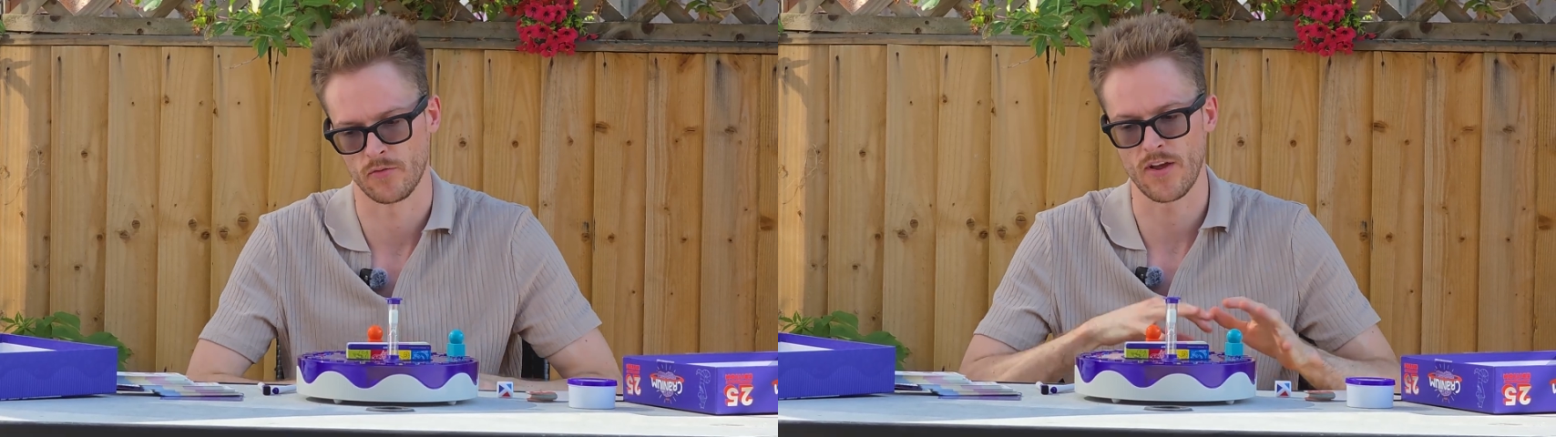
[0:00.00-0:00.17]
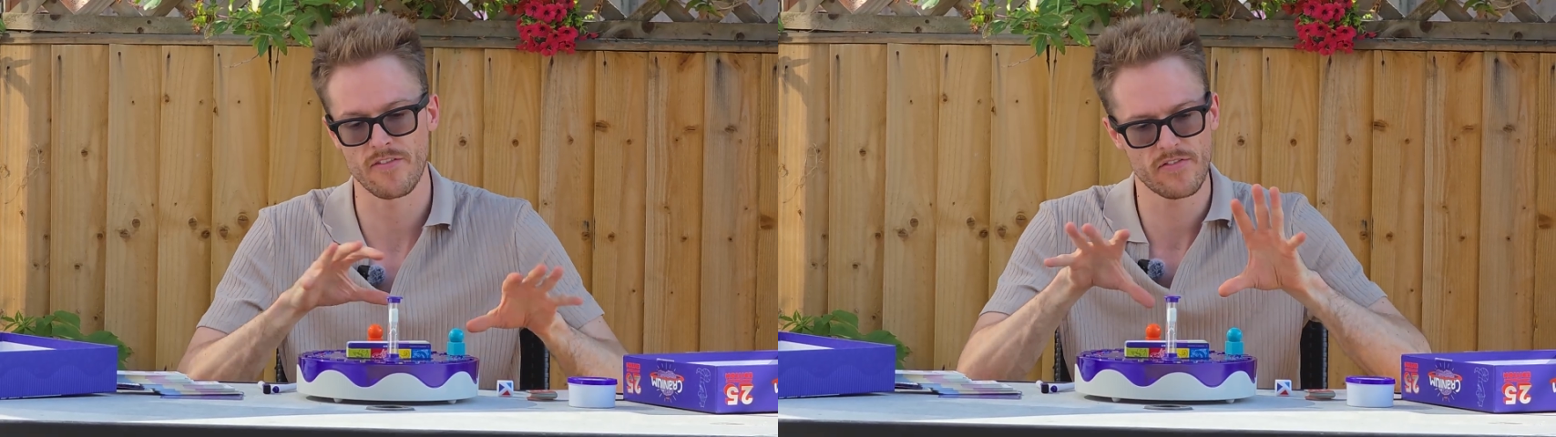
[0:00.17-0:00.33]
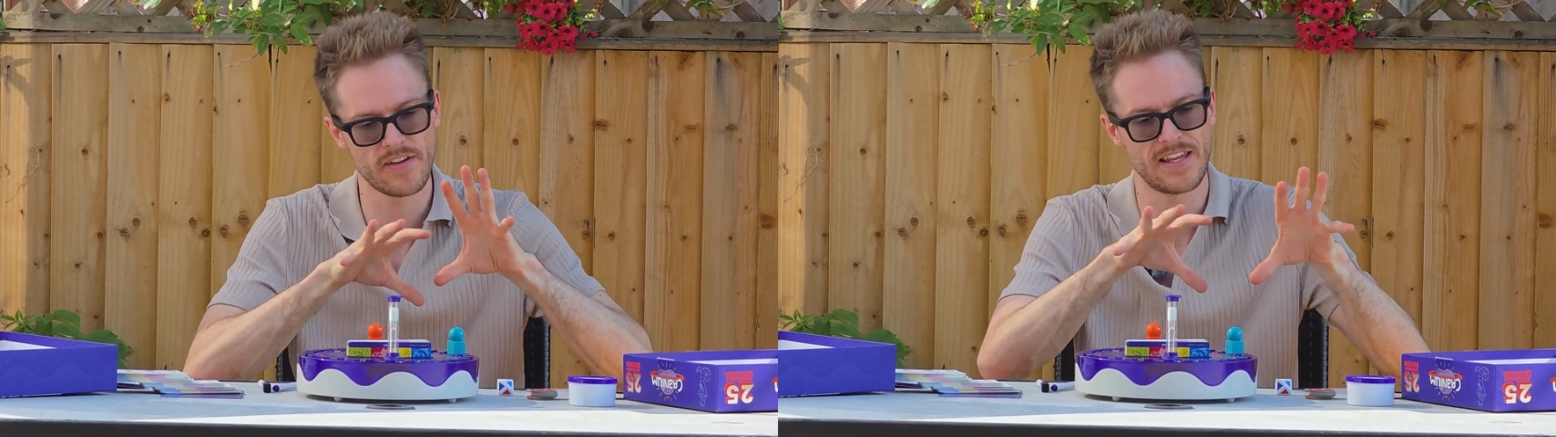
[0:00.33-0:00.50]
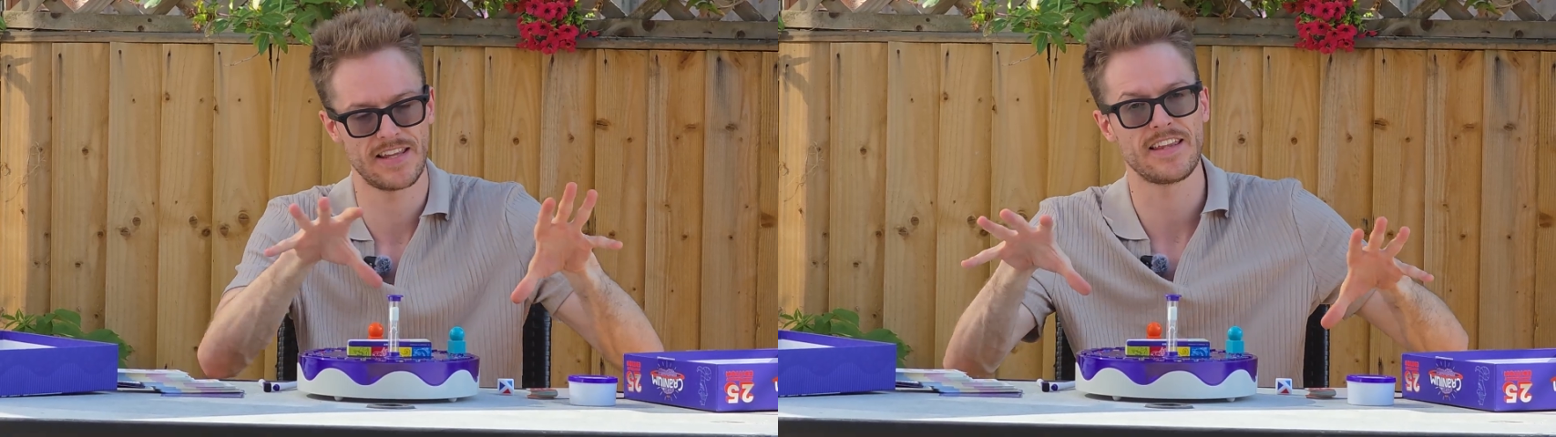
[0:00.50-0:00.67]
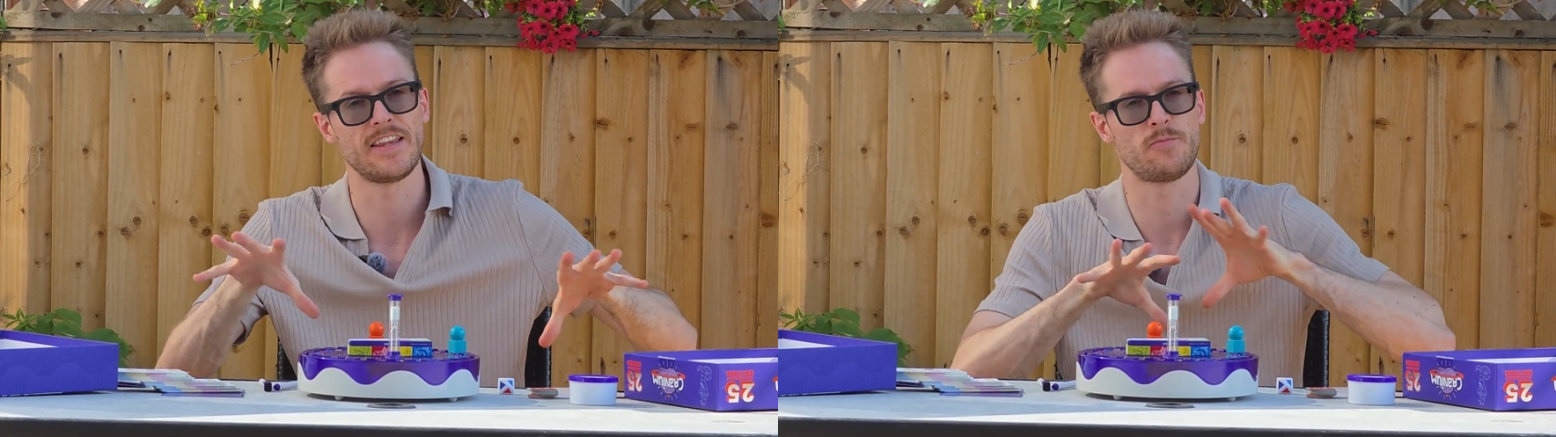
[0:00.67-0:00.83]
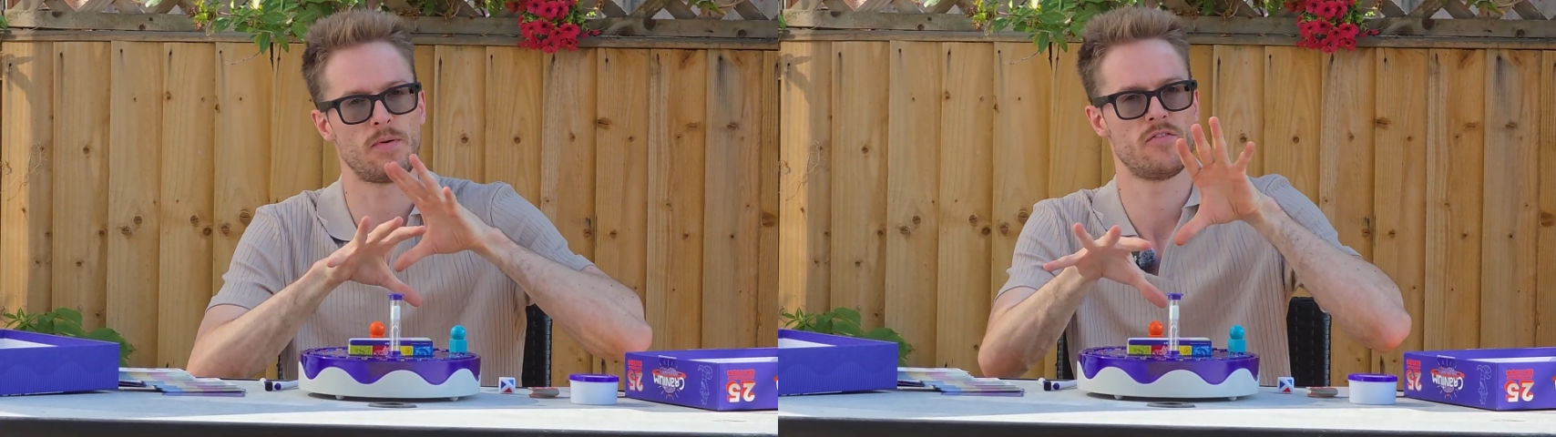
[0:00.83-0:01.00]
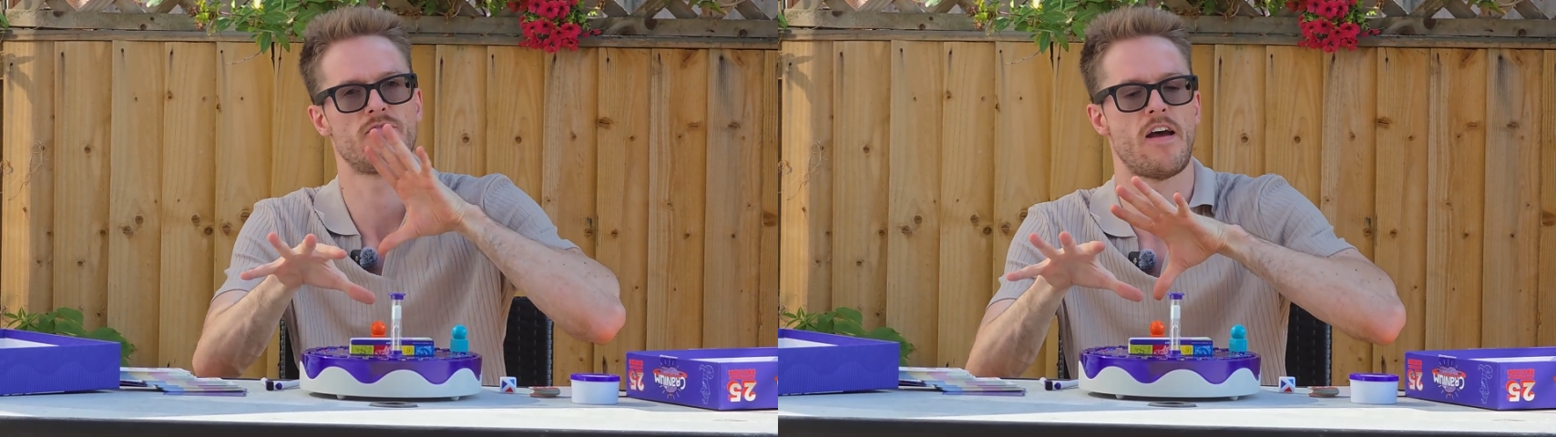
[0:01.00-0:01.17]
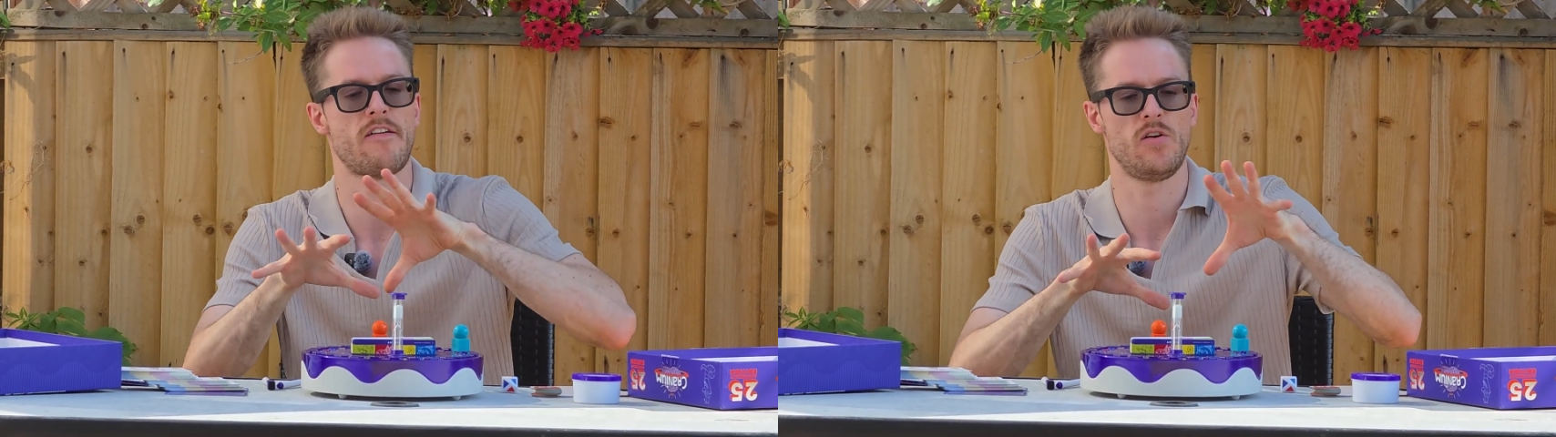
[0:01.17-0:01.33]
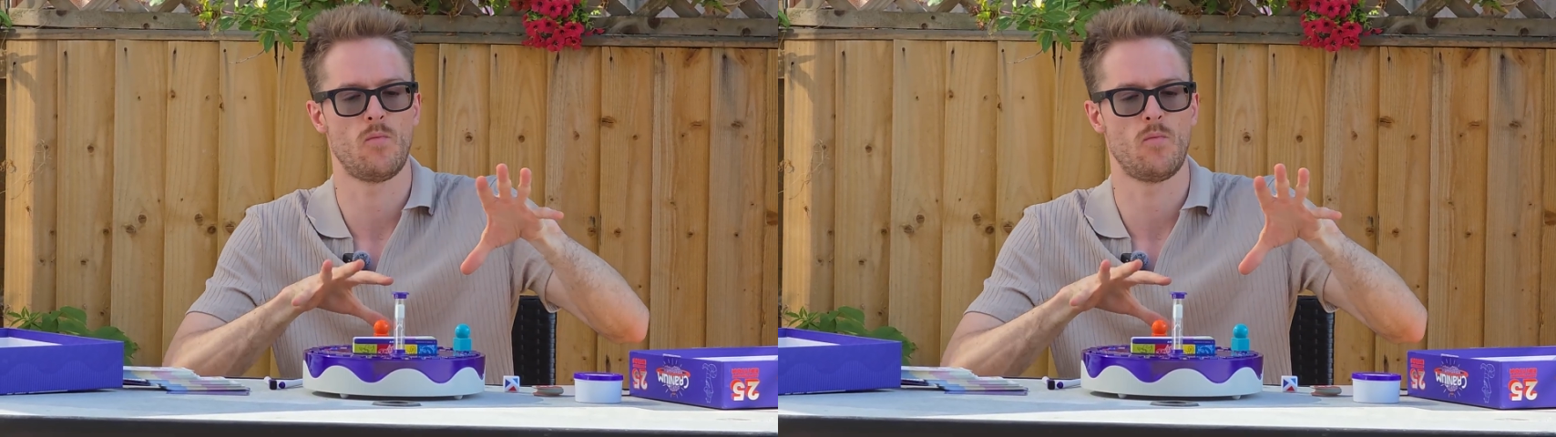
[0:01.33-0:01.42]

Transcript: So everything has been very